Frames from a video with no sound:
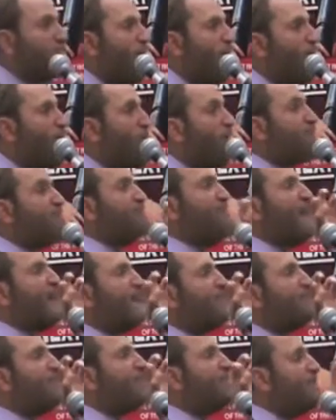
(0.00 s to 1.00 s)
boys, pick
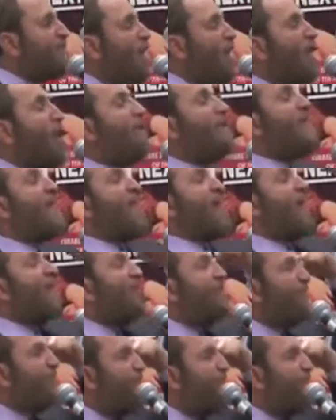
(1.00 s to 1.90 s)
up a stone and